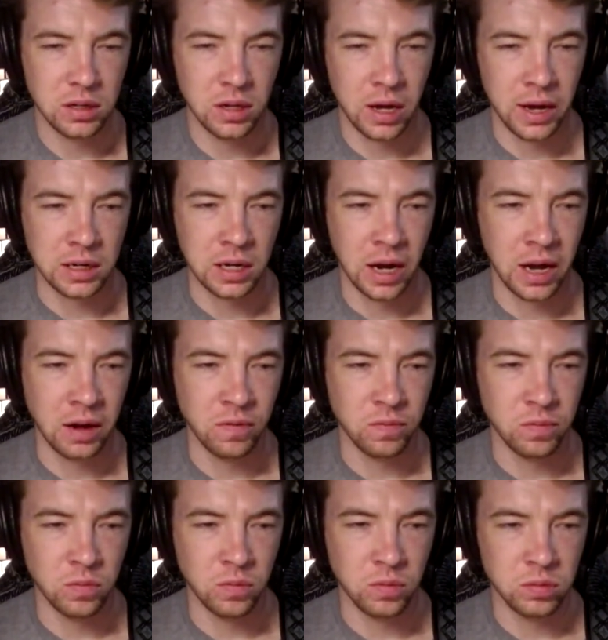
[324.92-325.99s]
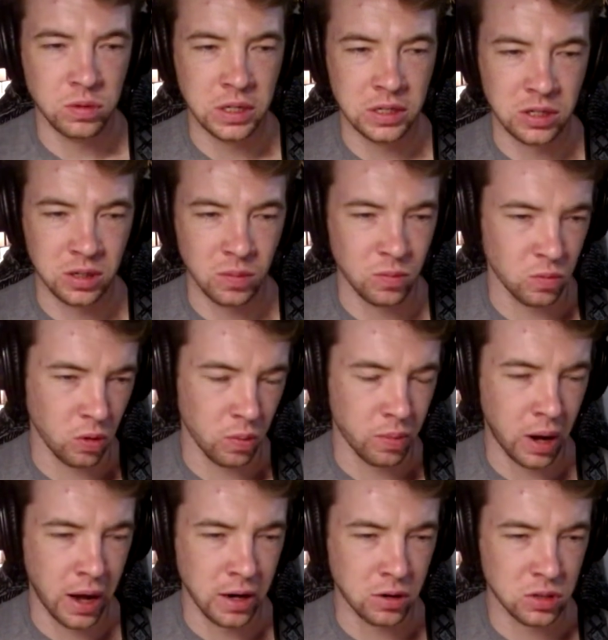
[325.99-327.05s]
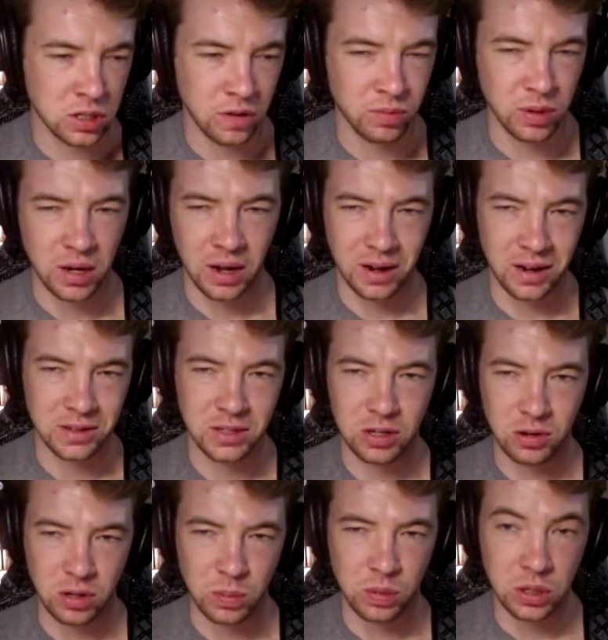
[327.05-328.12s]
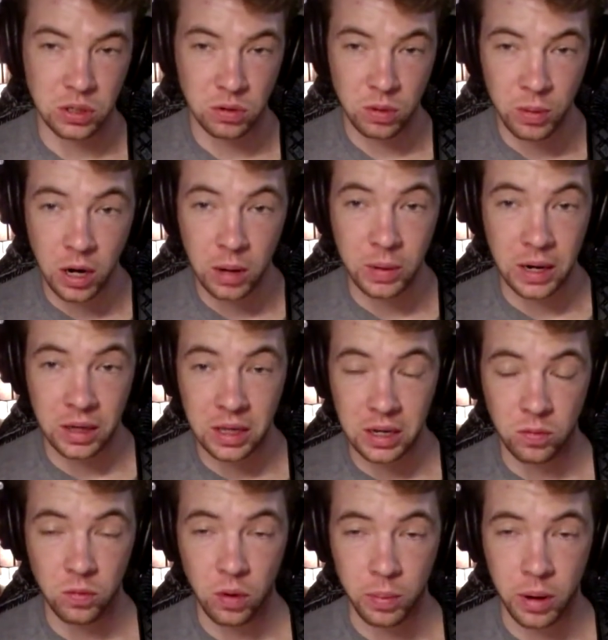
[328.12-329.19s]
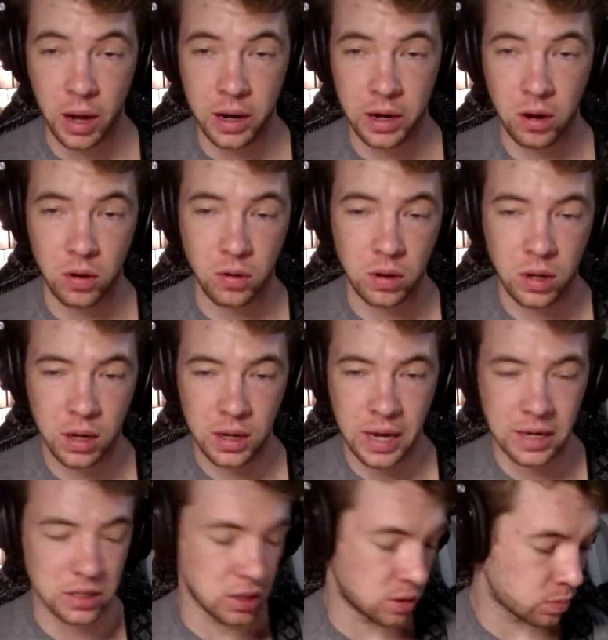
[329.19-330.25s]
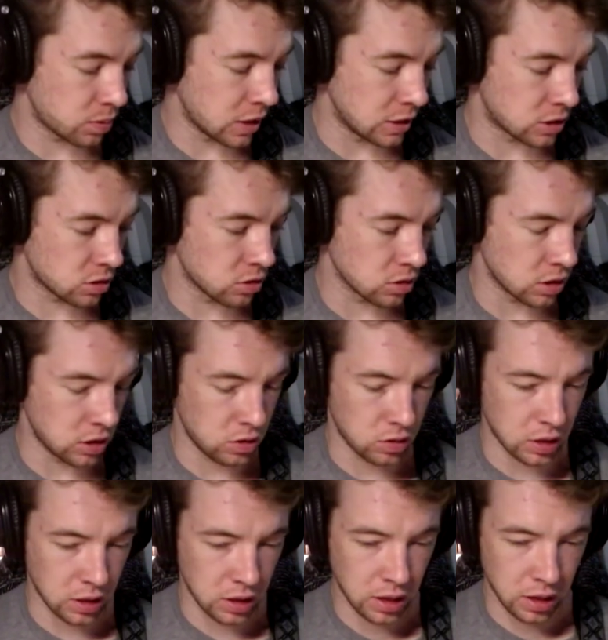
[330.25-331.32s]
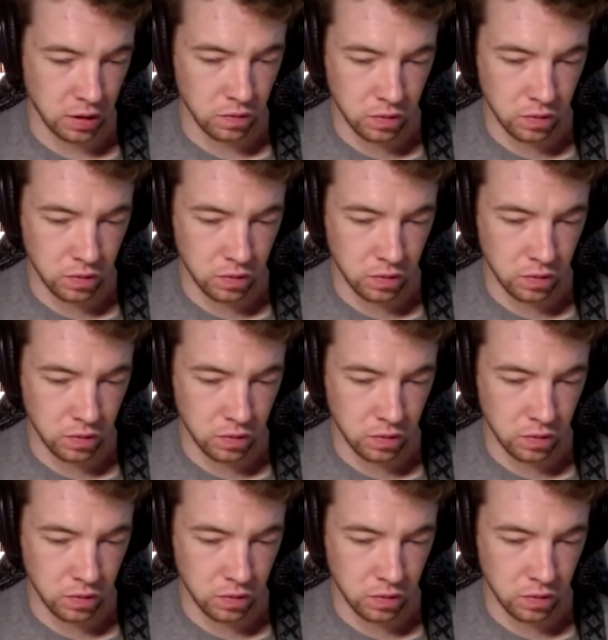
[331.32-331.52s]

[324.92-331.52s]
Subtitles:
I kind of did some rubato stuff, but not necessarily pleasing rubato. But I think rubato has its place. Certainly, you can kind of